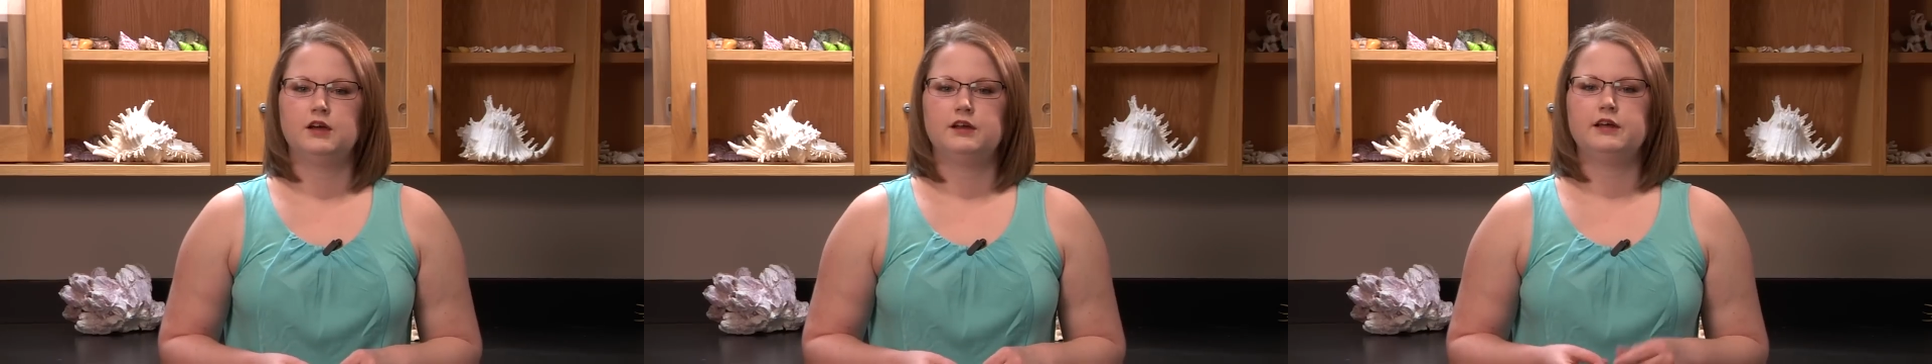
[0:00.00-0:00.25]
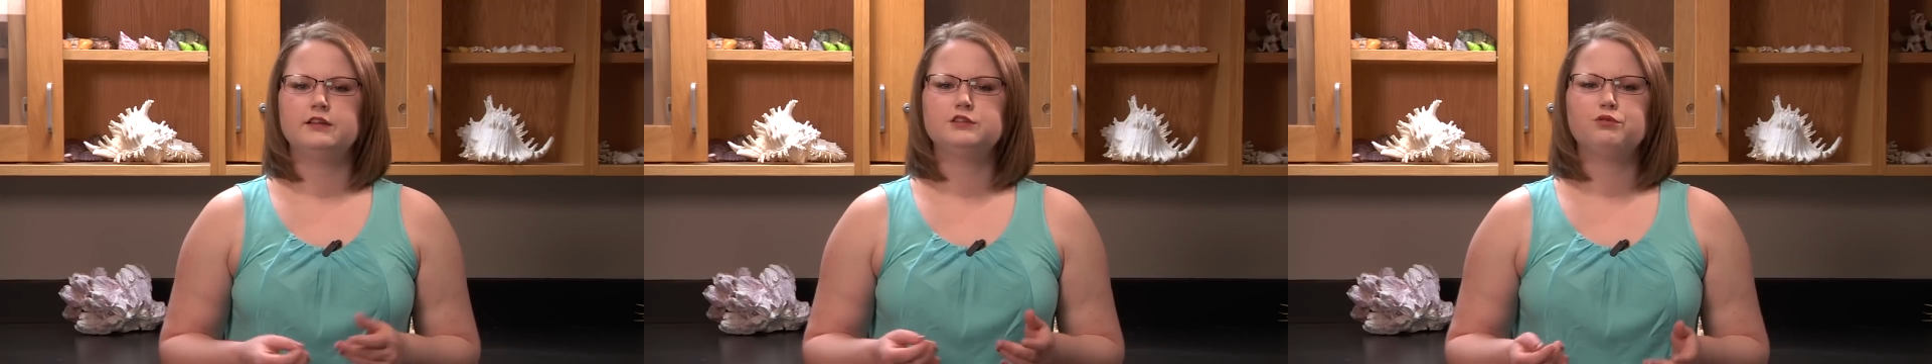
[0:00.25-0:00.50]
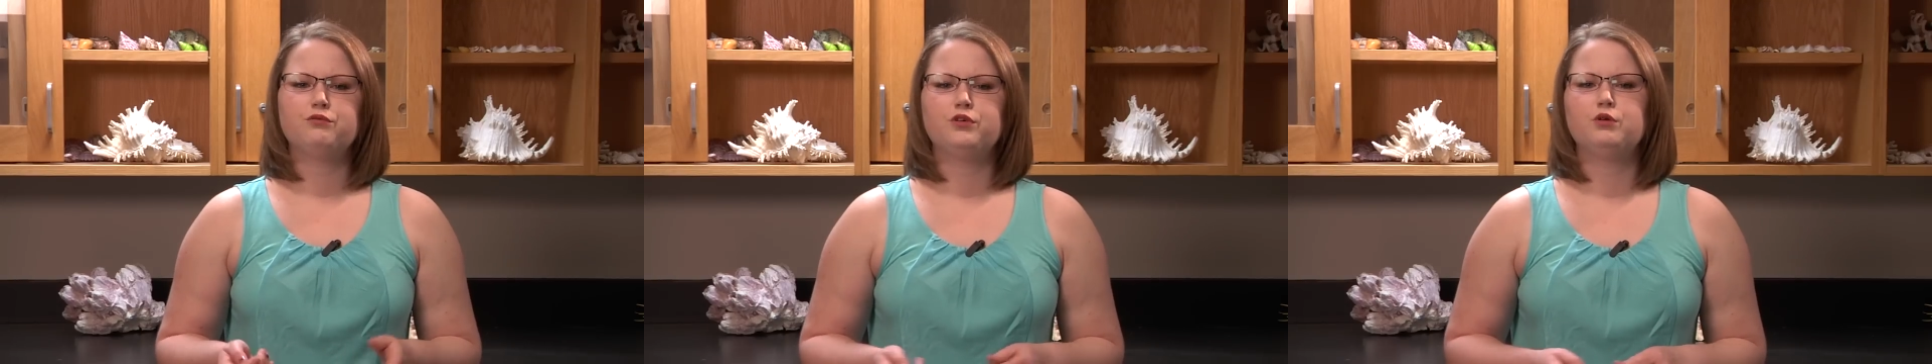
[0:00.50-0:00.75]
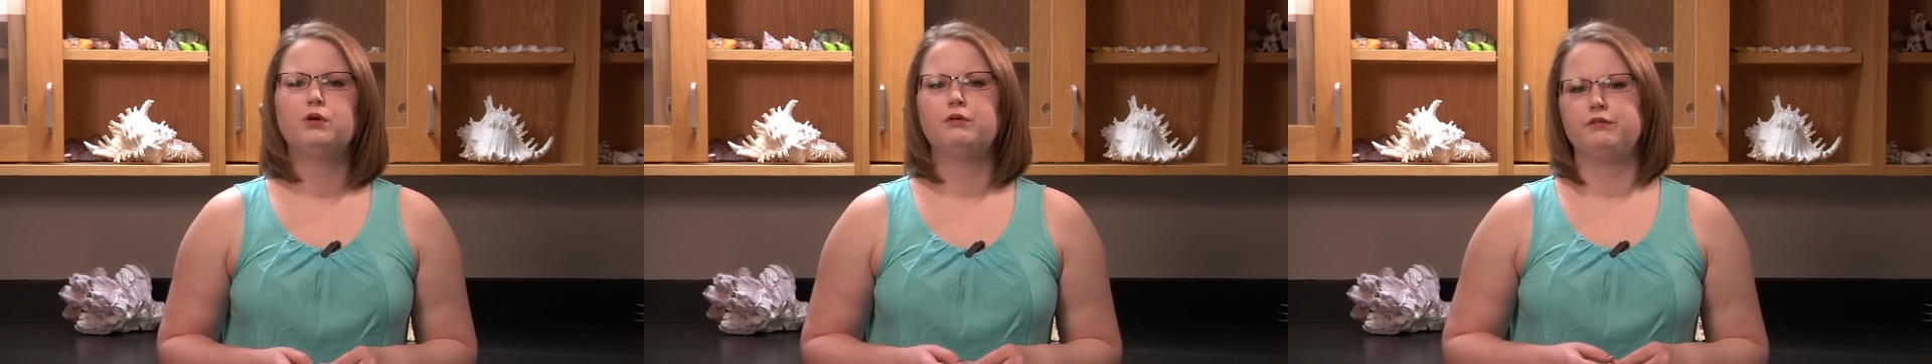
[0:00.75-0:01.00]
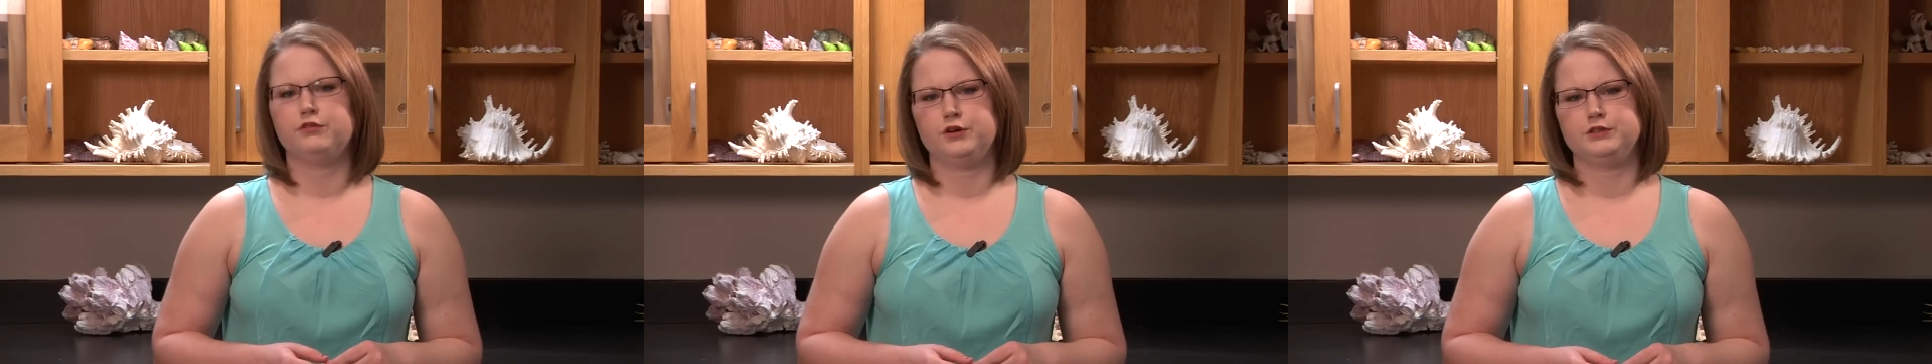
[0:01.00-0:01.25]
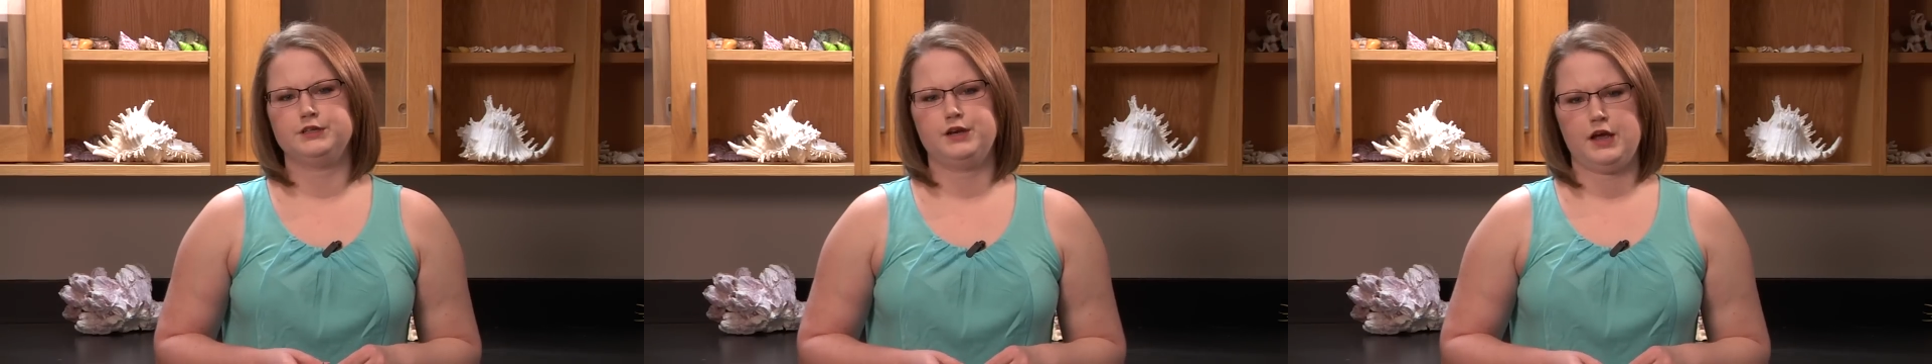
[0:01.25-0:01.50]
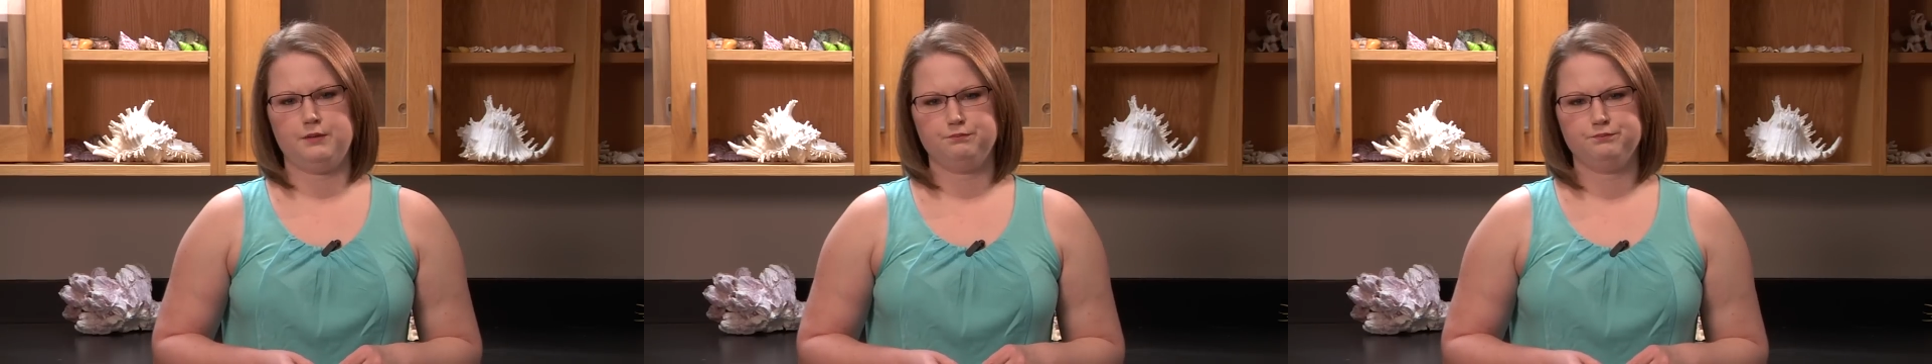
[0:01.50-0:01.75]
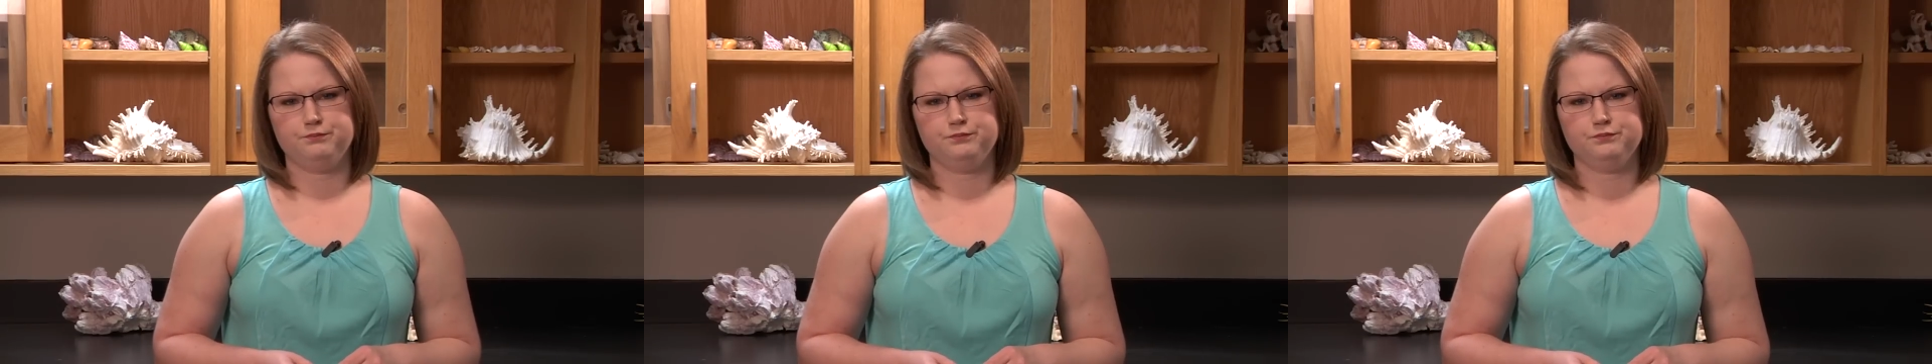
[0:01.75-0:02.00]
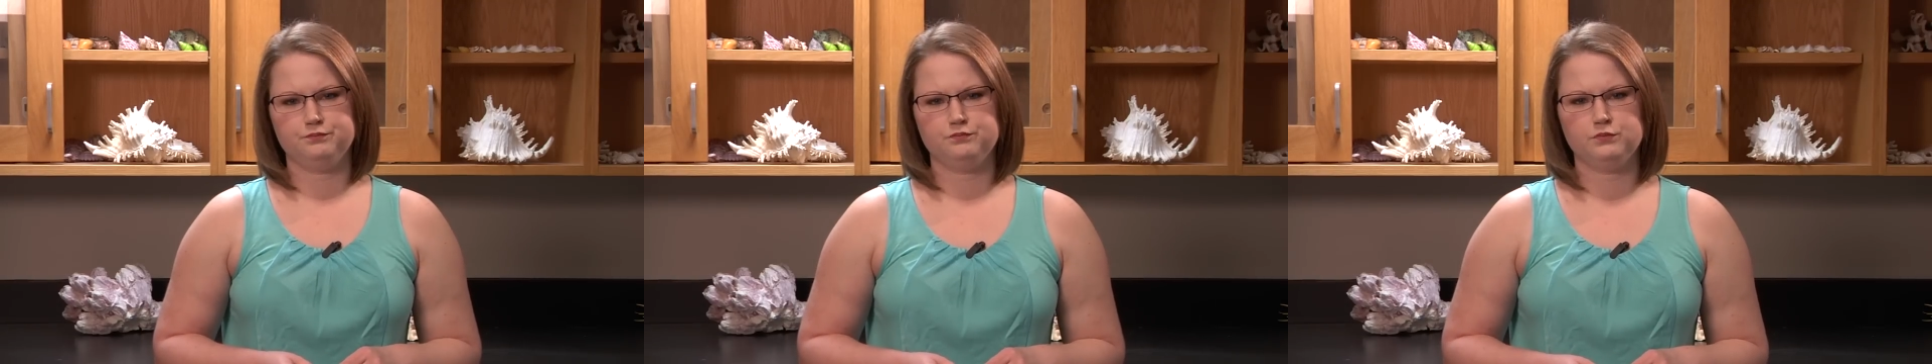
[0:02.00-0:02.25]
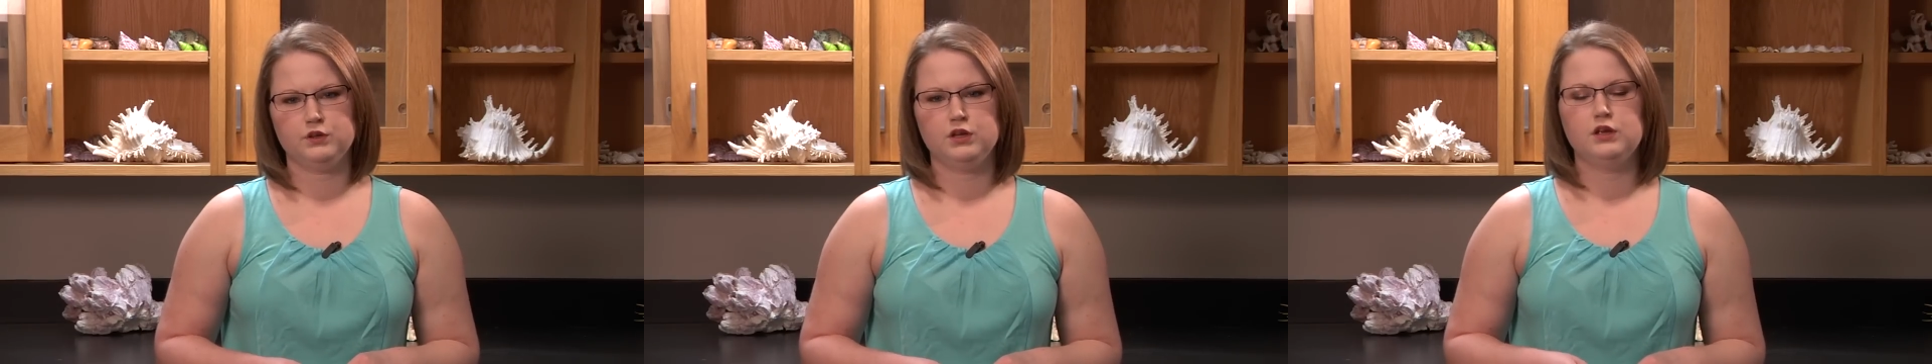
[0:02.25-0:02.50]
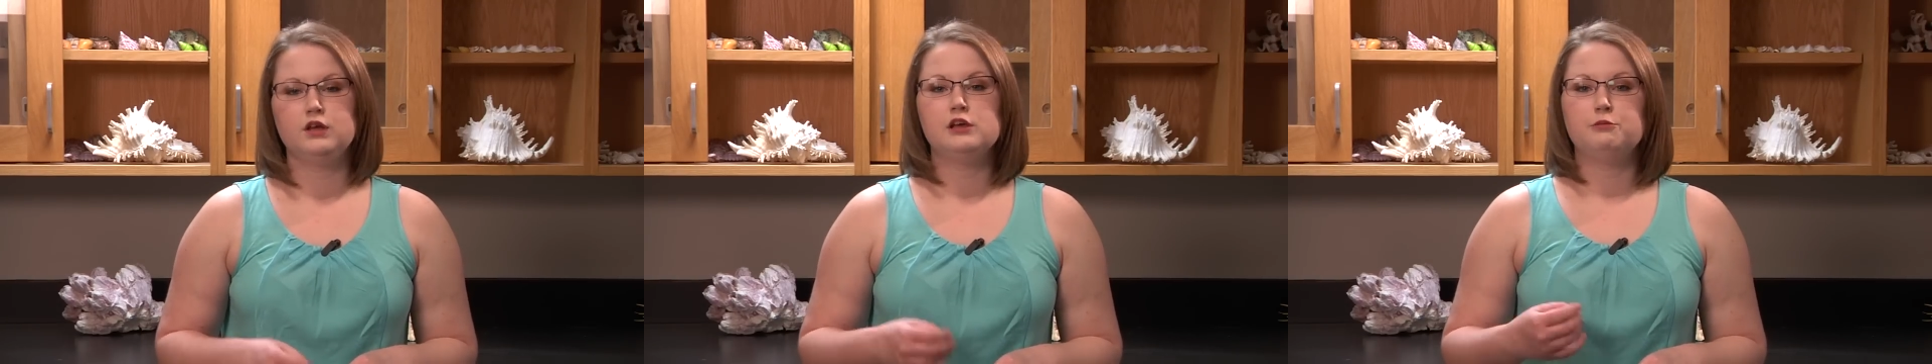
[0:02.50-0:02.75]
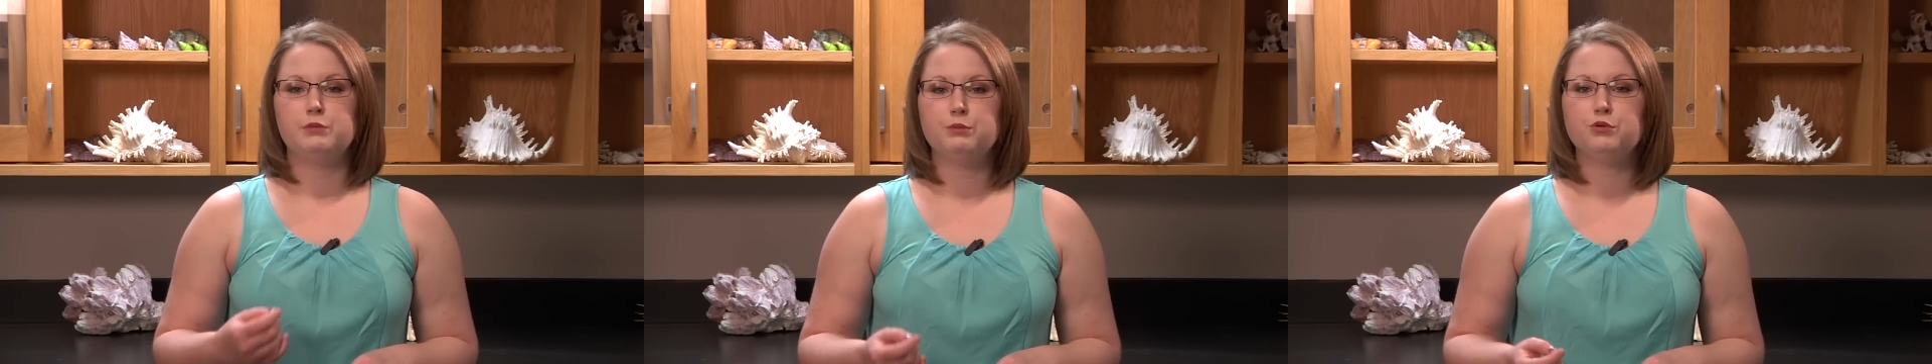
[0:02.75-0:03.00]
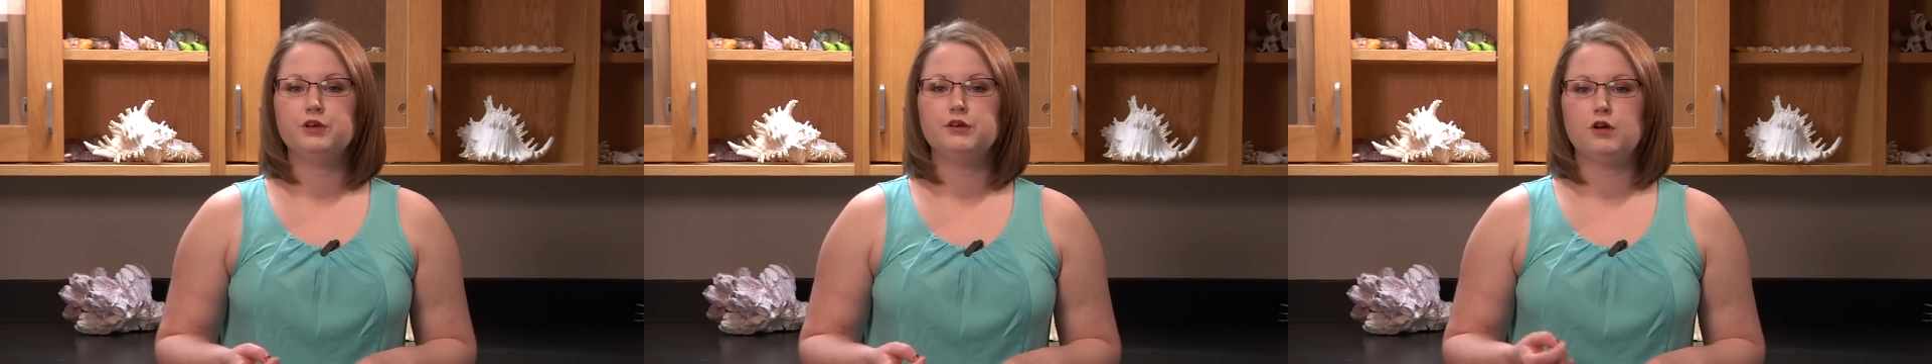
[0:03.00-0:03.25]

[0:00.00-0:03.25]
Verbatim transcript: Now let's review what we've learned today. Memory